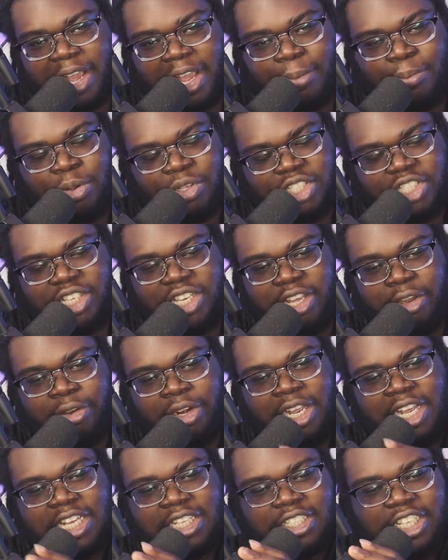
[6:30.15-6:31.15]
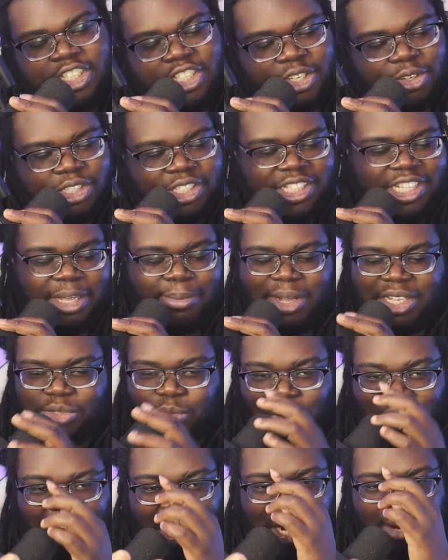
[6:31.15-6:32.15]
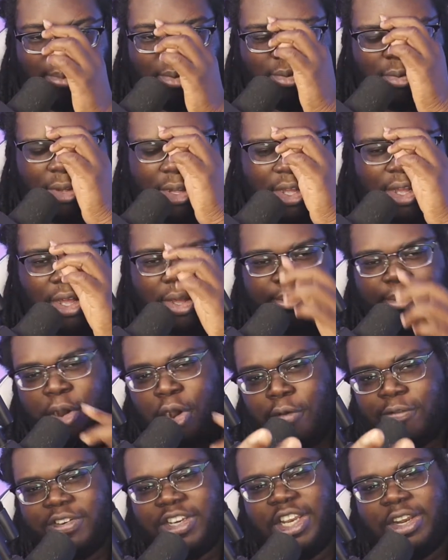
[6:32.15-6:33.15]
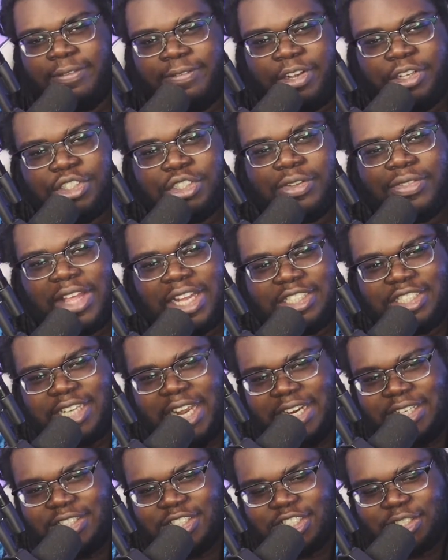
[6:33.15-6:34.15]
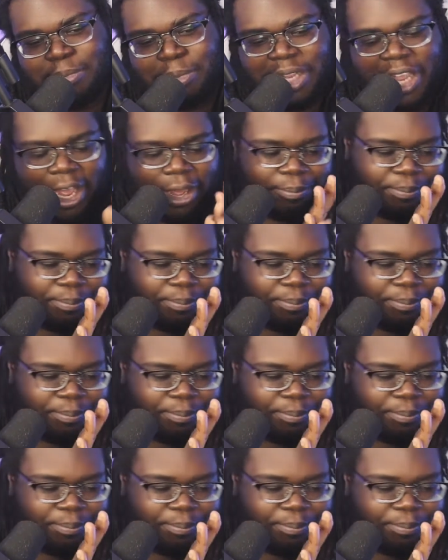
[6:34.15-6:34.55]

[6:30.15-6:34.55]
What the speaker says: Princess Leona, it doesn't seem as reliable, but hopefully in the future that changes. But yeah.